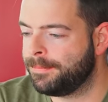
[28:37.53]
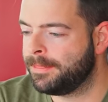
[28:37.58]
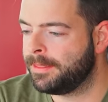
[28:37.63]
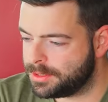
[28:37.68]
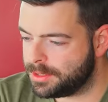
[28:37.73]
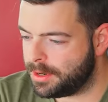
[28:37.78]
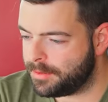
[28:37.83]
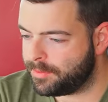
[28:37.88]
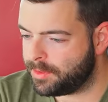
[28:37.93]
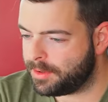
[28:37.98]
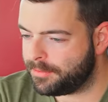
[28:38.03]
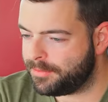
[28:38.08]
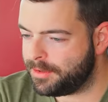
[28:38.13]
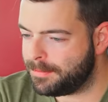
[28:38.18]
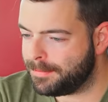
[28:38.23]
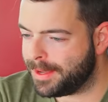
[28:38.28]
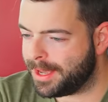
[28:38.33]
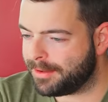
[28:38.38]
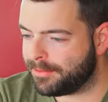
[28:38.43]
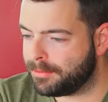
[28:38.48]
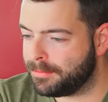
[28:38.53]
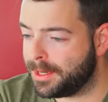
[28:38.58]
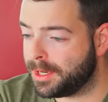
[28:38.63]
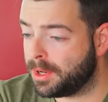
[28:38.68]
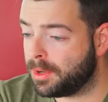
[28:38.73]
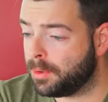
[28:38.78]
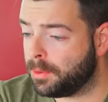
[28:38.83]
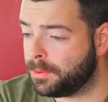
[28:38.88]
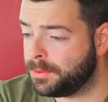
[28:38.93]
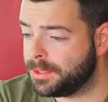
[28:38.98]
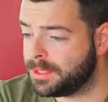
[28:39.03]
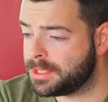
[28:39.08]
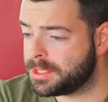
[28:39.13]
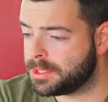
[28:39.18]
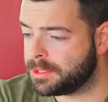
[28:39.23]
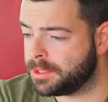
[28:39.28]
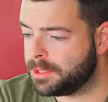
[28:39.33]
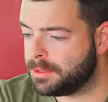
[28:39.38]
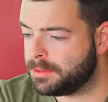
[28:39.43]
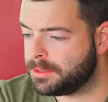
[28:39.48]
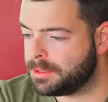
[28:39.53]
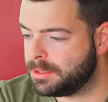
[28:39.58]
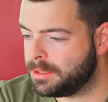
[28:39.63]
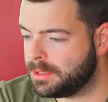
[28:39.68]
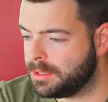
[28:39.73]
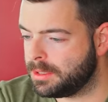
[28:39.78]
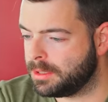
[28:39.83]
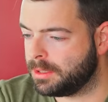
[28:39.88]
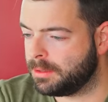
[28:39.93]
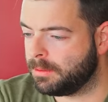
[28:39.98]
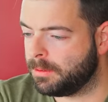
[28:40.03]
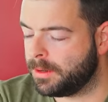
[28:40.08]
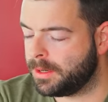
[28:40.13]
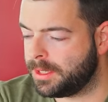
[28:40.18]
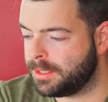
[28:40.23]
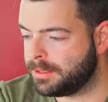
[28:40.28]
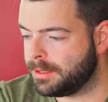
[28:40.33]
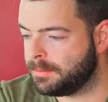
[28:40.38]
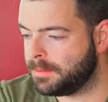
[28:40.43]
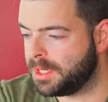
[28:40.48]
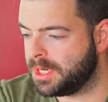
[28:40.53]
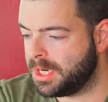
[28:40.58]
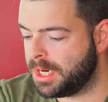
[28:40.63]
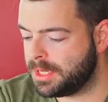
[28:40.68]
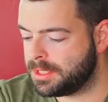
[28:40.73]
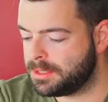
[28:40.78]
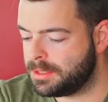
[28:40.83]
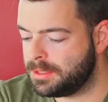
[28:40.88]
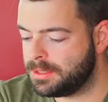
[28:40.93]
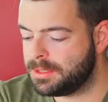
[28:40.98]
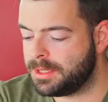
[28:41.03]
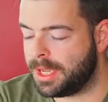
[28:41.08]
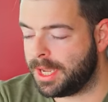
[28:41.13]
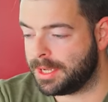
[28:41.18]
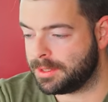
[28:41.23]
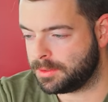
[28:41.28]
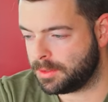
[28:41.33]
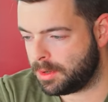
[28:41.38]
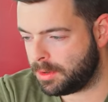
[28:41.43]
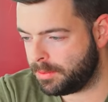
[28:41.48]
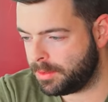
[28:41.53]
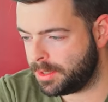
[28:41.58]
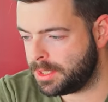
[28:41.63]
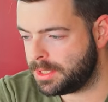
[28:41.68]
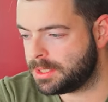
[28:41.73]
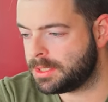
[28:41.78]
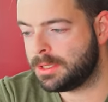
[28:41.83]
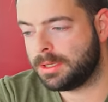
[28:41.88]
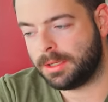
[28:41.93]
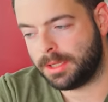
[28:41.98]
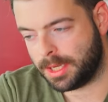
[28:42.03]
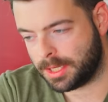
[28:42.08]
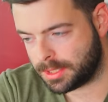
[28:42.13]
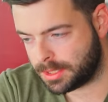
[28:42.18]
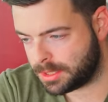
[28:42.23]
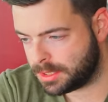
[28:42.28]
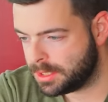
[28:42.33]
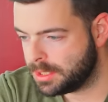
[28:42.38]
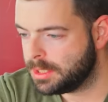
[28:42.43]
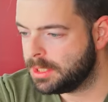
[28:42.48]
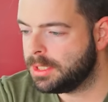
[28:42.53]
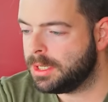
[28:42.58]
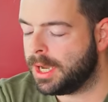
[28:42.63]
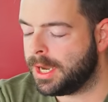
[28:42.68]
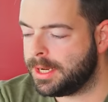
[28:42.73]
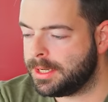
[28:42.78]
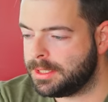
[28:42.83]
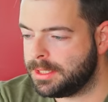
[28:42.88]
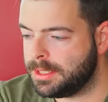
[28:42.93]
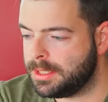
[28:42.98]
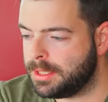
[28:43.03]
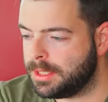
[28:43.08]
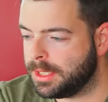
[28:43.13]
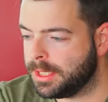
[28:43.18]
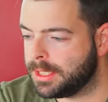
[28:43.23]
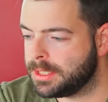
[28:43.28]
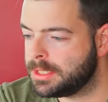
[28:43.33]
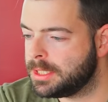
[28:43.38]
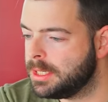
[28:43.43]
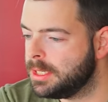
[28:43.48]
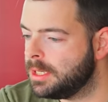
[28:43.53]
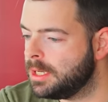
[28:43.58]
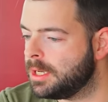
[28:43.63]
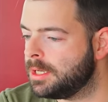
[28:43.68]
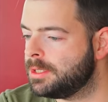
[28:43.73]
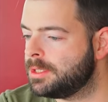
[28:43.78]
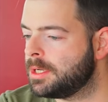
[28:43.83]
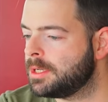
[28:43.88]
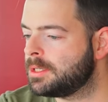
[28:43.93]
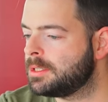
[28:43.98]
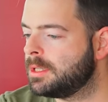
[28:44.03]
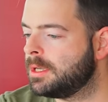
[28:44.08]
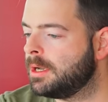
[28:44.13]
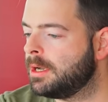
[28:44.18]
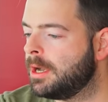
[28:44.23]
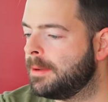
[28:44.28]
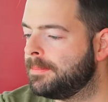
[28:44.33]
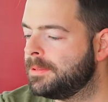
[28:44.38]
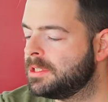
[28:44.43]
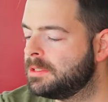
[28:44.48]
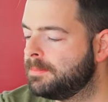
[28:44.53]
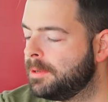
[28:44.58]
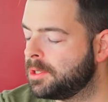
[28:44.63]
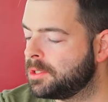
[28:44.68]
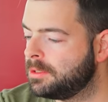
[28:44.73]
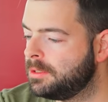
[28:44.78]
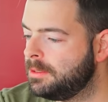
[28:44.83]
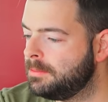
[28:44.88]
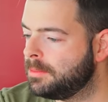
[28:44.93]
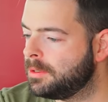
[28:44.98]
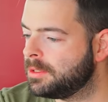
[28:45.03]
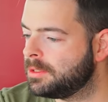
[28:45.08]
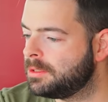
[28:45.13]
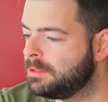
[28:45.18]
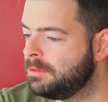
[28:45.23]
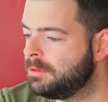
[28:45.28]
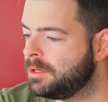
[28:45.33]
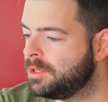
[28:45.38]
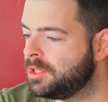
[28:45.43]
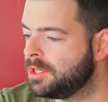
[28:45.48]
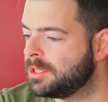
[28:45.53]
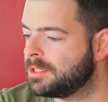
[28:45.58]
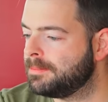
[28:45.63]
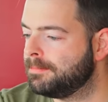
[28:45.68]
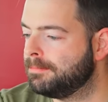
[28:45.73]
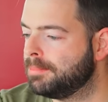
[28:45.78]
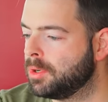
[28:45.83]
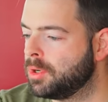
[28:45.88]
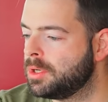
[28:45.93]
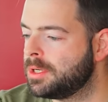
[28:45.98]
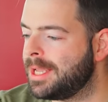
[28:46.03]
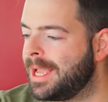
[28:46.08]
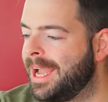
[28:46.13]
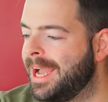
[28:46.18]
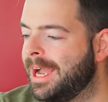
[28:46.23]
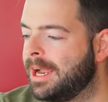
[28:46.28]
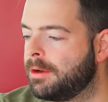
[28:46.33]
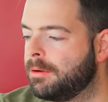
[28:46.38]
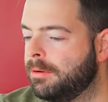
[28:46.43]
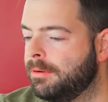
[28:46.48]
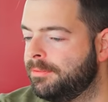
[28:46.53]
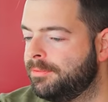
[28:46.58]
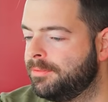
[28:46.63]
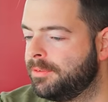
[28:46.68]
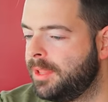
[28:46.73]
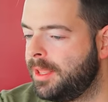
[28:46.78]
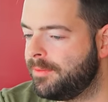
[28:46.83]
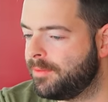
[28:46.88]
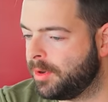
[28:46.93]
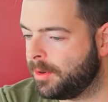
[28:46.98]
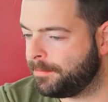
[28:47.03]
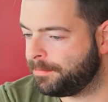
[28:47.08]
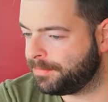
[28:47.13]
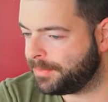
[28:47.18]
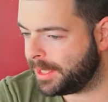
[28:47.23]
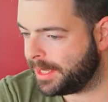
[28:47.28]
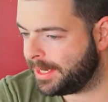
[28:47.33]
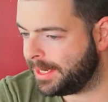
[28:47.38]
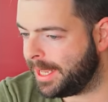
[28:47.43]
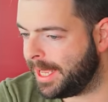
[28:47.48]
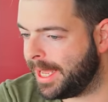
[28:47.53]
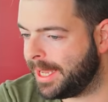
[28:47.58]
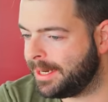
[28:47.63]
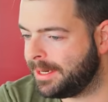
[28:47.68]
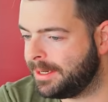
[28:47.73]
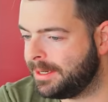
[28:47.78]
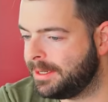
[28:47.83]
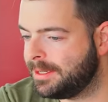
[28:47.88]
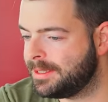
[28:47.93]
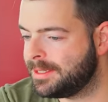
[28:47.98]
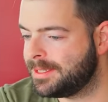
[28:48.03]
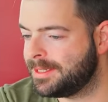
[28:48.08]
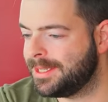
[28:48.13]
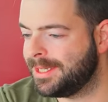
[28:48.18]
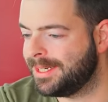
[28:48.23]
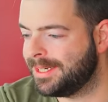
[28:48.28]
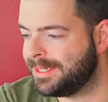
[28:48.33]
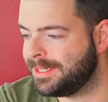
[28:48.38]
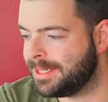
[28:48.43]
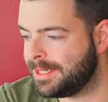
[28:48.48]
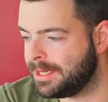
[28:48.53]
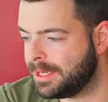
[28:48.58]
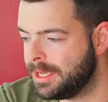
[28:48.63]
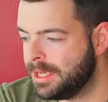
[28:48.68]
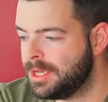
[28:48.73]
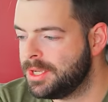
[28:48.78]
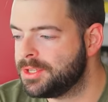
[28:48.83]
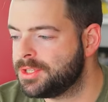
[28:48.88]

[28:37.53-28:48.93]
So overall feedback: ferment cold and slow to lower any dominating esters. As always, yes, I did that. Adjust the hop and specialty malt to adjust burnt acrid flavor and added acidity.